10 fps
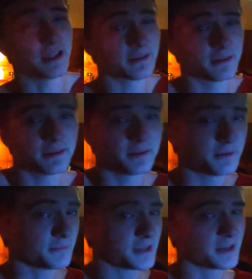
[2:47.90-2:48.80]
like,
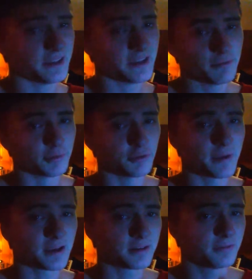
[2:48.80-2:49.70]
get a different
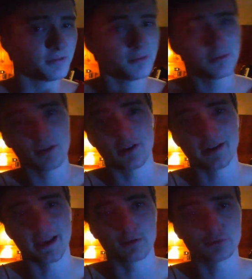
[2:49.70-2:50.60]
perspective
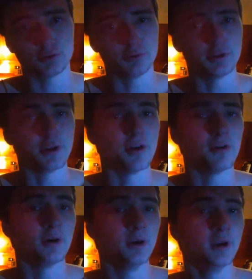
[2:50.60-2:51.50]
on how to, you
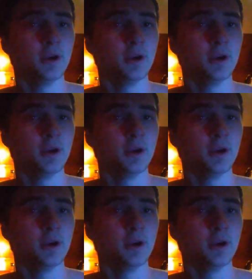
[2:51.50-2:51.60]
know,